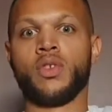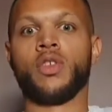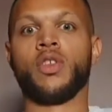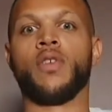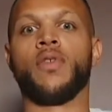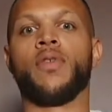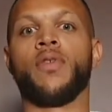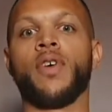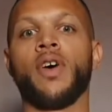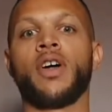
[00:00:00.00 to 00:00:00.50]
to
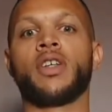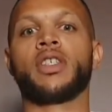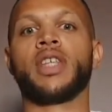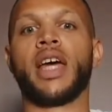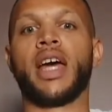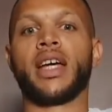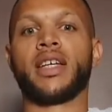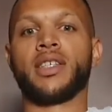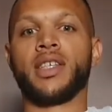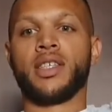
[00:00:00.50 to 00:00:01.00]
the
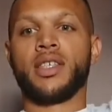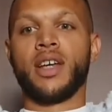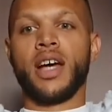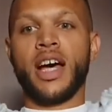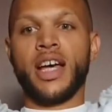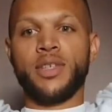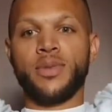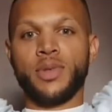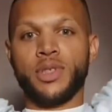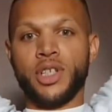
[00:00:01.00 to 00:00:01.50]
first
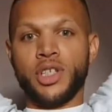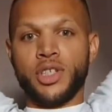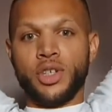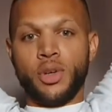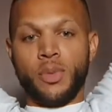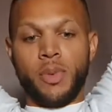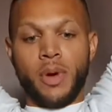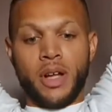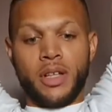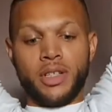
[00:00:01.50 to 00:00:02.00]
exercise, which is
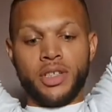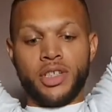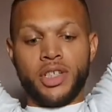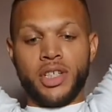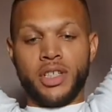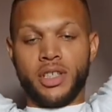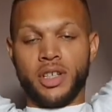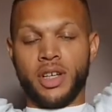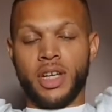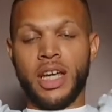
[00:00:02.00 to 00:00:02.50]
your
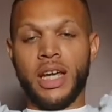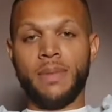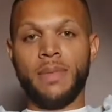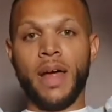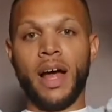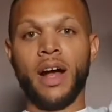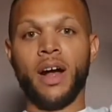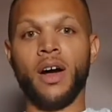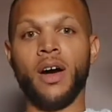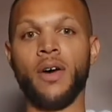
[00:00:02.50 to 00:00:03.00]
punches. So keep
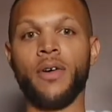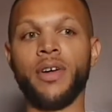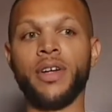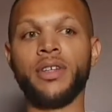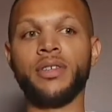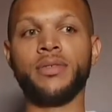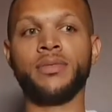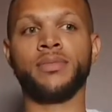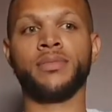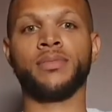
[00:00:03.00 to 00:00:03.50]
that
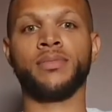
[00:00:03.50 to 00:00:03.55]
going.